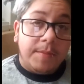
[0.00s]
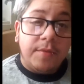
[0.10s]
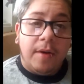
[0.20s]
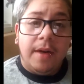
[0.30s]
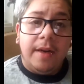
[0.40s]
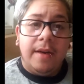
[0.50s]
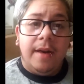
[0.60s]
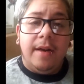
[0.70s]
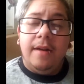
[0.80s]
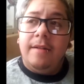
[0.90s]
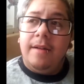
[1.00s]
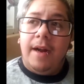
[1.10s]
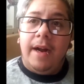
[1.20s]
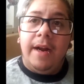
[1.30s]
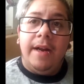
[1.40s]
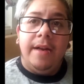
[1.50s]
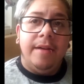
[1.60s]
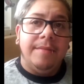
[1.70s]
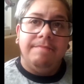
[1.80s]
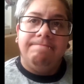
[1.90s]
running,
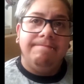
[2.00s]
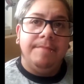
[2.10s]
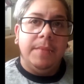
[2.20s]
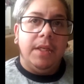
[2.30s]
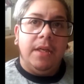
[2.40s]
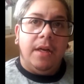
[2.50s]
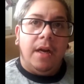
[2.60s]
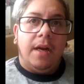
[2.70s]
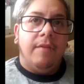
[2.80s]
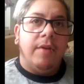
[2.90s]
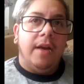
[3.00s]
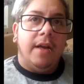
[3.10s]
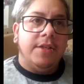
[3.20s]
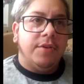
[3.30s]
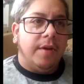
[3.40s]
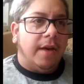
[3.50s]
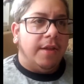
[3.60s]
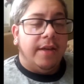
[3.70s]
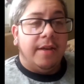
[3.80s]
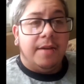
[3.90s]
I can never get onto it. I
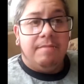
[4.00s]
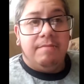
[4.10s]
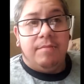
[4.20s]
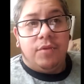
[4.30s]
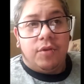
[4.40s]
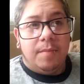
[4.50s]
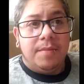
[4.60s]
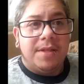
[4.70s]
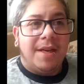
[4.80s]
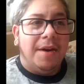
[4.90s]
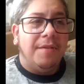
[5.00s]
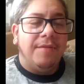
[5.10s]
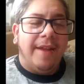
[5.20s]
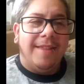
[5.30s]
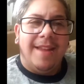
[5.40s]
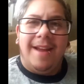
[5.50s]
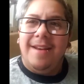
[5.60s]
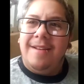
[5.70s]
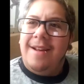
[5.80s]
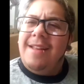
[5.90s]
think Trump's kind of like that
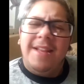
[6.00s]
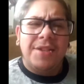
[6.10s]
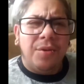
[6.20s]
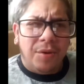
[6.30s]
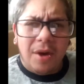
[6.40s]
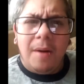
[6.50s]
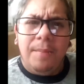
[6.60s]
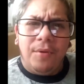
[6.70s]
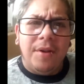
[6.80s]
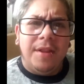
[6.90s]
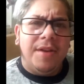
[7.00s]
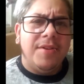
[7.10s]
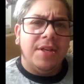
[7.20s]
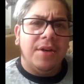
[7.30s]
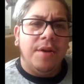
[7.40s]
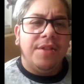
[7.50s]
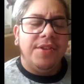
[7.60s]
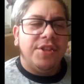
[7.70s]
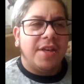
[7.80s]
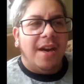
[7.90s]
schoolyard bully that you deal with.
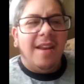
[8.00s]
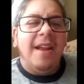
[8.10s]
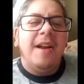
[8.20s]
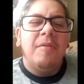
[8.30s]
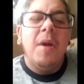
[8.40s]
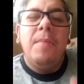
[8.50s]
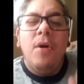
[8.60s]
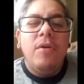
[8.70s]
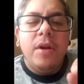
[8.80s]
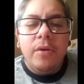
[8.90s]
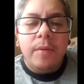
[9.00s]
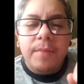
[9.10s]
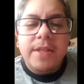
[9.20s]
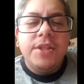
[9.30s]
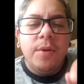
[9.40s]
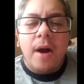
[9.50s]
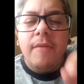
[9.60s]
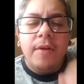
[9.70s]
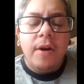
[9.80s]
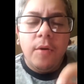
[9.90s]
It's just kind of like, I'm going to poke you and piss you
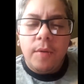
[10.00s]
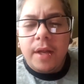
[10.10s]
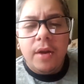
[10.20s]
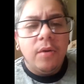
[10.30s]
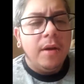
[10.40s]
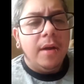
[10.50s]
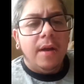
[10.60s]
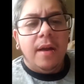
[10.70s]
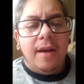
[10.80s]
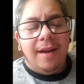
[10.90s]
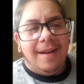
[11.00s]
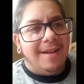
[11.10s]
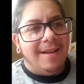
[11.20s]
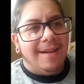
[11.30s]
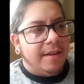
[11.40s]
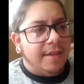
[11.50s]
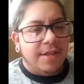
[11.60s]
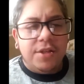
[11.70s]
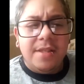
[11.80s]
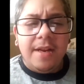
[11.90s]
off and annoy you.
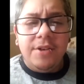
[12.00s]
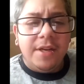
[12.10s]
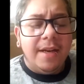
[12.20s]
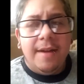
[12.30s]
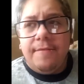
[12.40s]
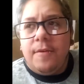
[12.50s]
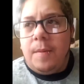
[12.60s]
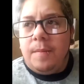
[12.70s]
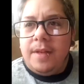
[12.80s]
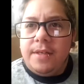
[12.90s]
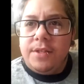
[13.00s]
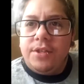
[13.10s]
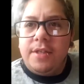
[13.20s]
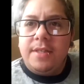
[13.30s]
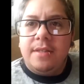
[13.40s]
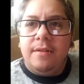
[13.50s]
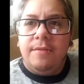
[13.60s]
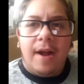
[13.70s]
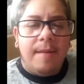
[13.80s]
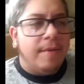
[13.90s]
That's just the energy I get from him. That's just
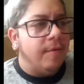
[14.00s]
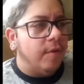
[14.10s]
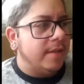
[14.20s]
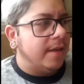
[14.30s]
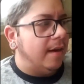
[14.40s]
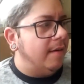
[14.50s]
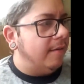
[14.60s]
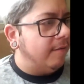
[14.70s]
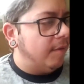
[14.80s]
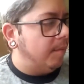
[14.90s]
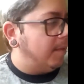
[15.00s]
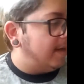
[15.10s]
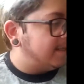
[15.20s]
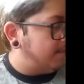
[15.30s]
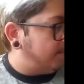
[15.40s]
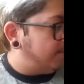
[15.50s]
the vibe I've always gotten from that type of